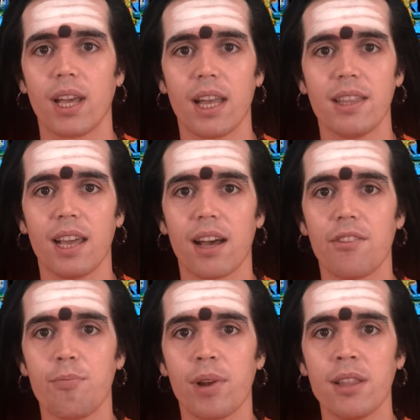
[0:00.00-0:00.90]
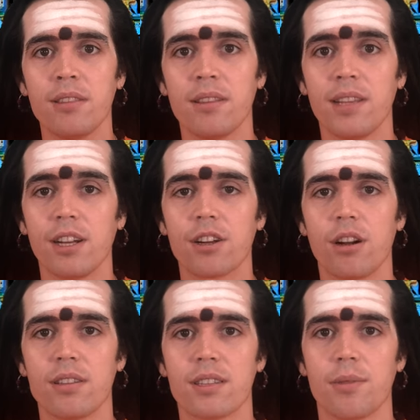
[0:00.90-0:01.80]
implanted their
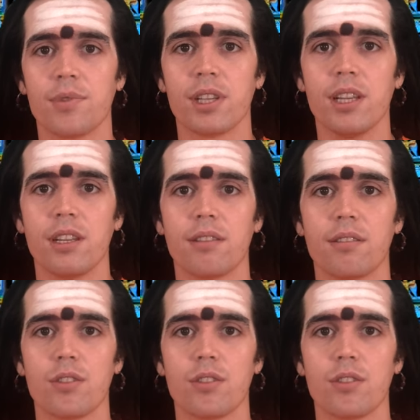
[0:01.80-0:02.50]
concepts in it.